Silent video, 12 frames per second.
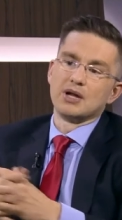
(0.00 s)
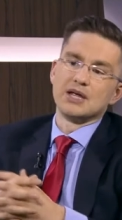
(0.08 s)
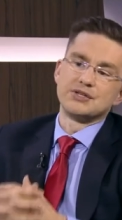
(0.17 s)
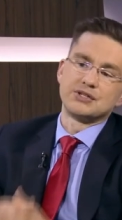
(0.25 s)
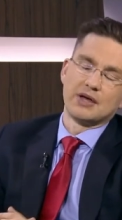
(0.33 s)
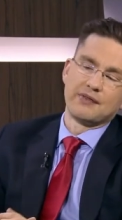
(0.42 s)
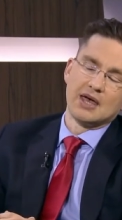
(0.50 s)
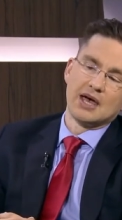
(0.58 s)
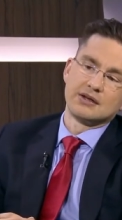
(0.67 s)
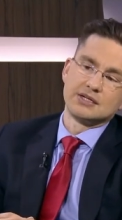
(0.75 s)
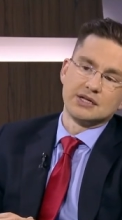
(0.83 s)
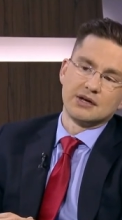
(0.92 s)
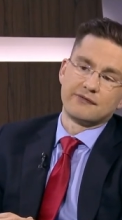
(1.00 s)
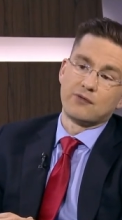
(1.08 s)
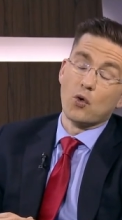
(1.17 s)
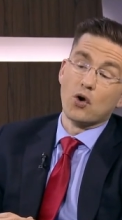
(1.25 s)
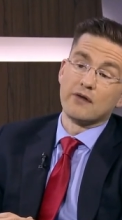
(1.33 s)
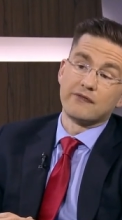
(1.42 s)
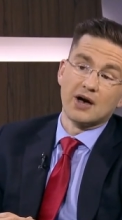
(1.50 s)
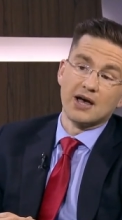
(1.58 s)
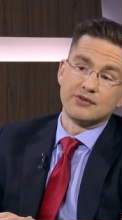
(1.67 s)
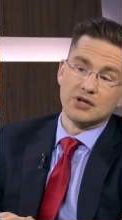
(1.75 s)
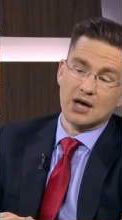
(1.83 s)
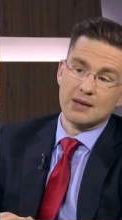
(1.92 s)
He's done that uh, four or
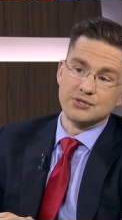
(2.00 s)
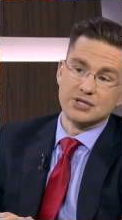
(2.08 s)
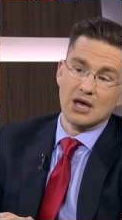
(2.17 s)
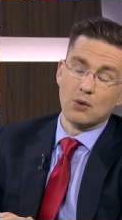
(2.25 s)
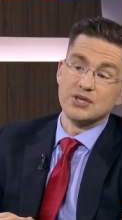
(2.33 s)
five times now.